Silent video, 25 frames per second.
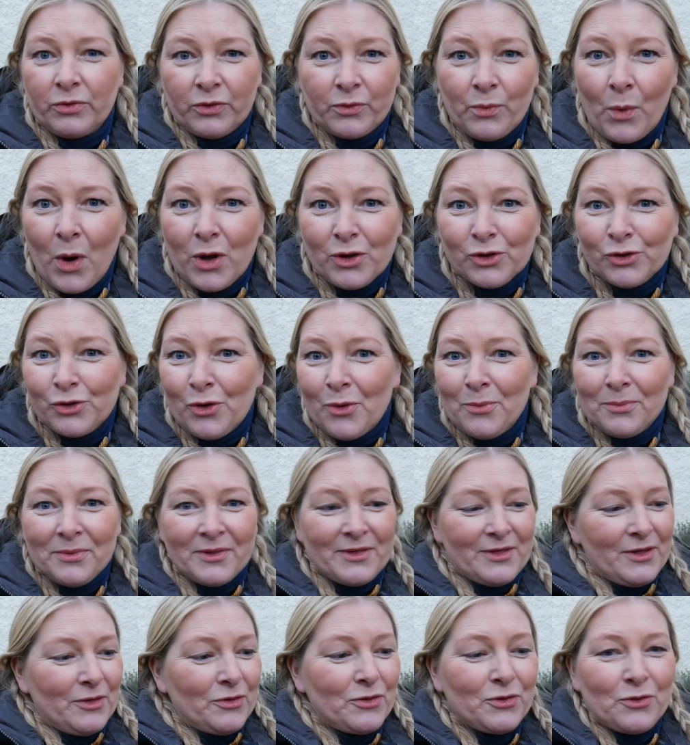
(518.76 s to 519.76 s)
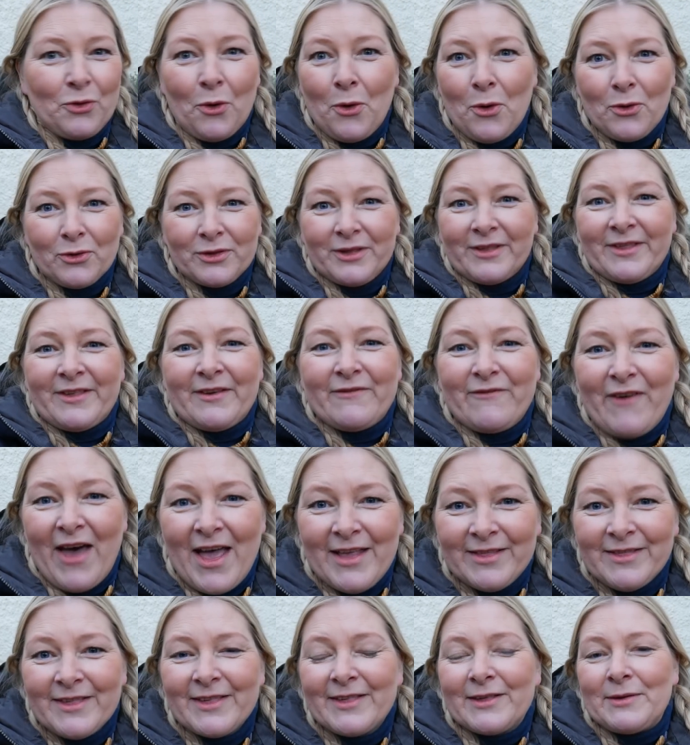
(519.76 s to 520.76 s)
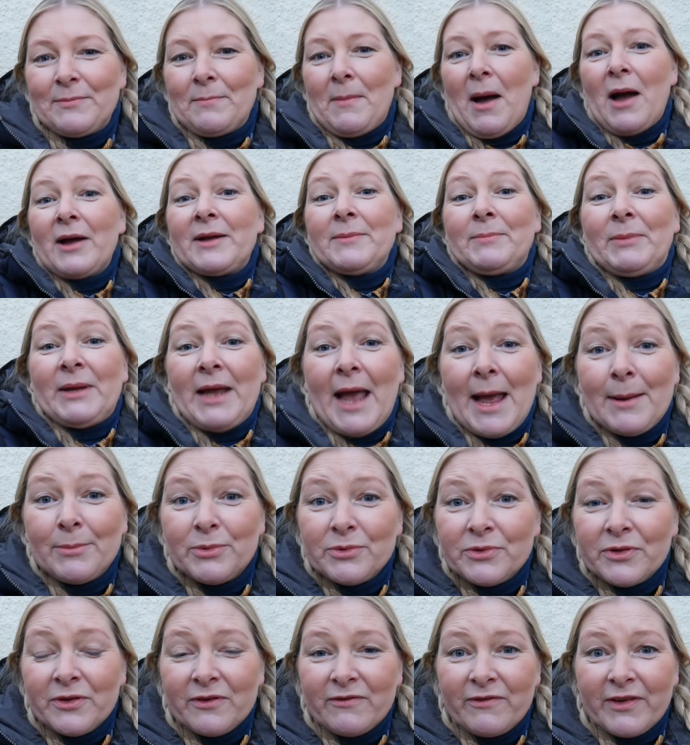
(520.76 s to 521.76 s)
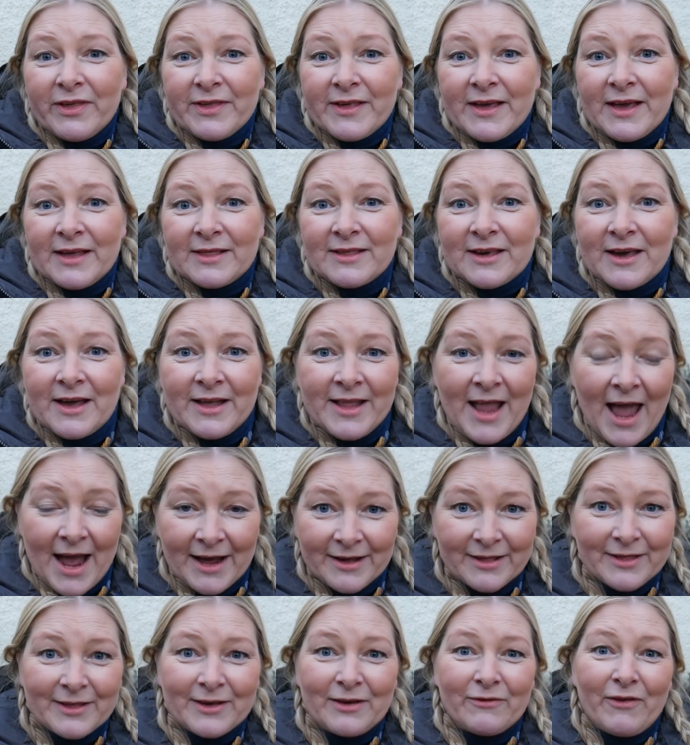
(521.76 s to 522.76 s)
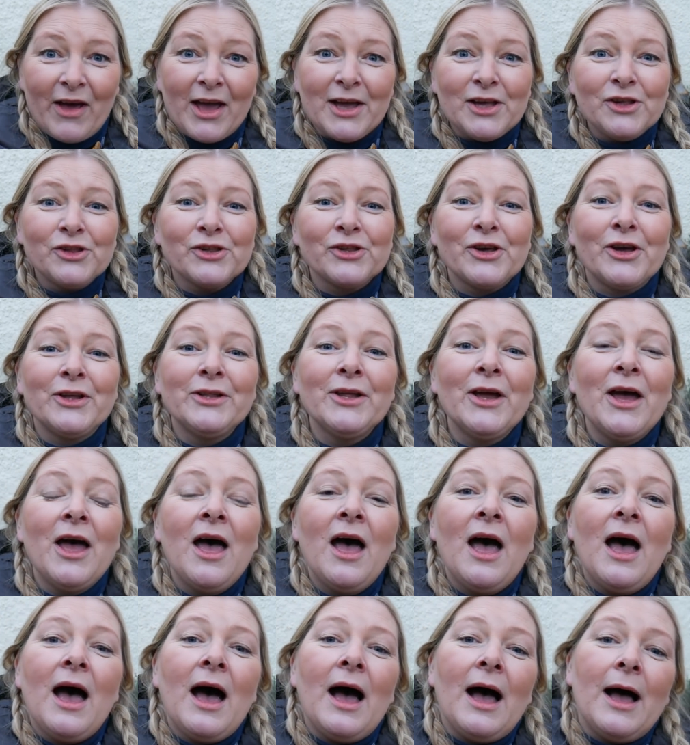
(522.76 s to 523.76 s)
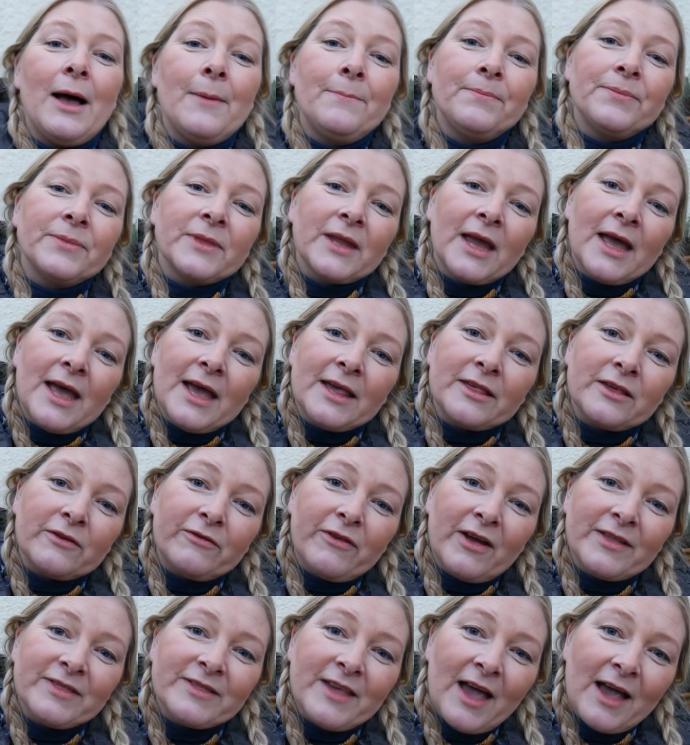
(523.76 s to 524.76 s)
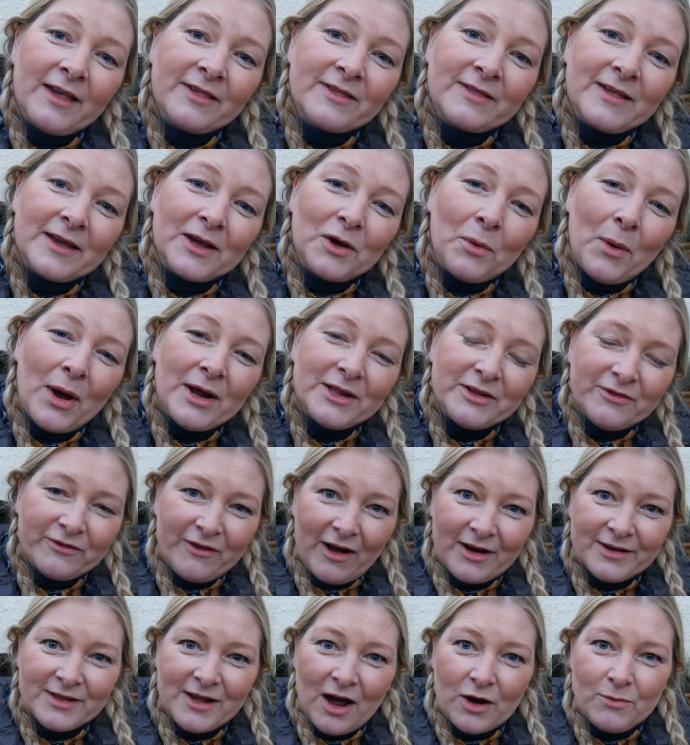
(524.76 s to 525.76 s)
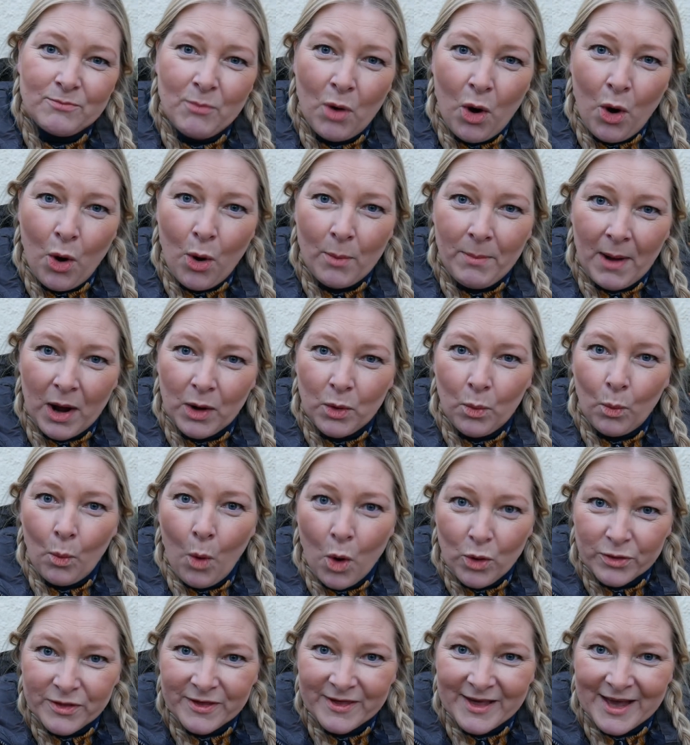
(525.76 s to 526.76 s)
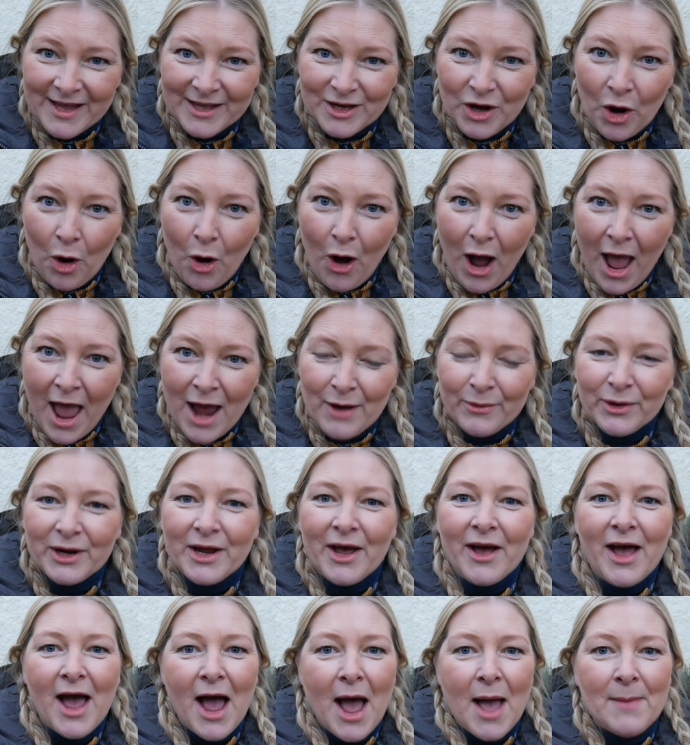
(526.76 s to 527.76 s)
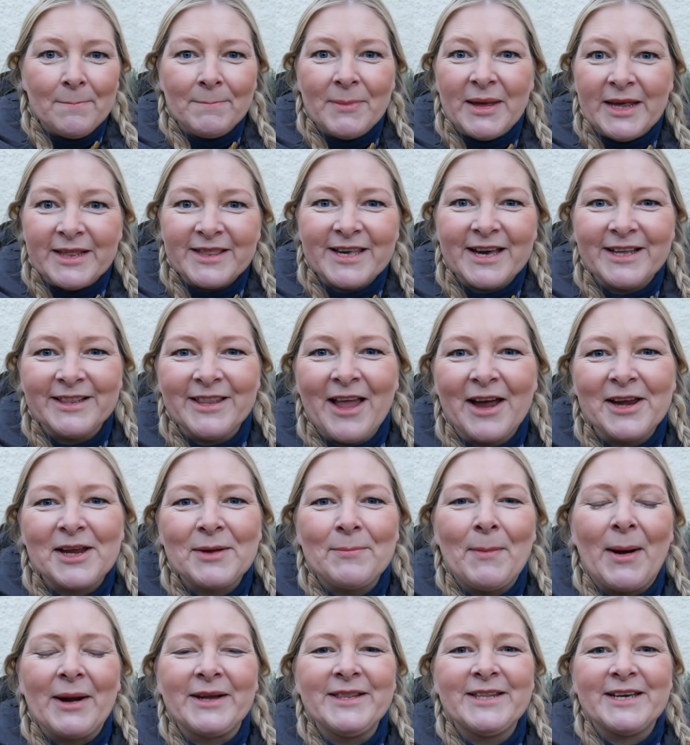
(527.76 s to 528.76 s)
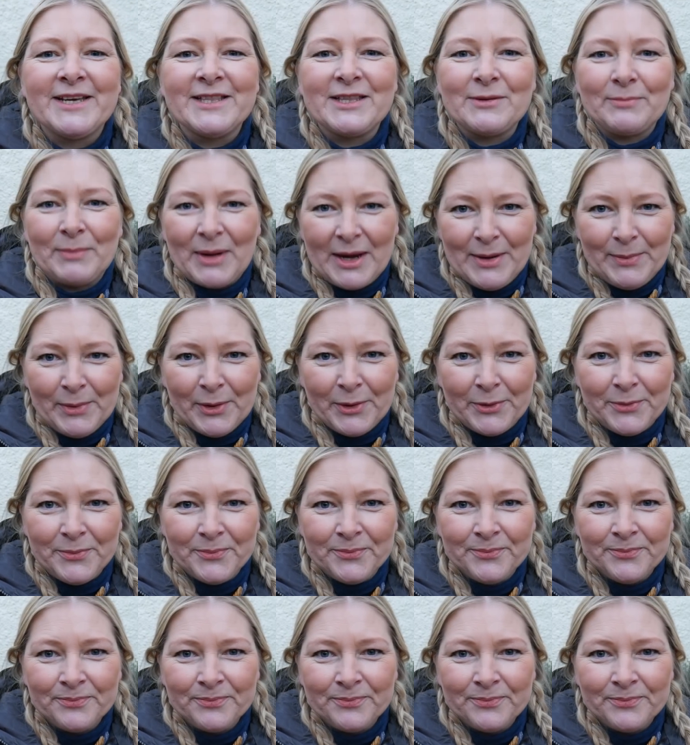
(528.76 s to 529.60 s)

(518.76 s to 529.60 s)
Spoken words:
workshops, there's talks, there's events, might be able to visit an excavation. It's a fantastic way to find out more about what's in your area and meet like-minded people.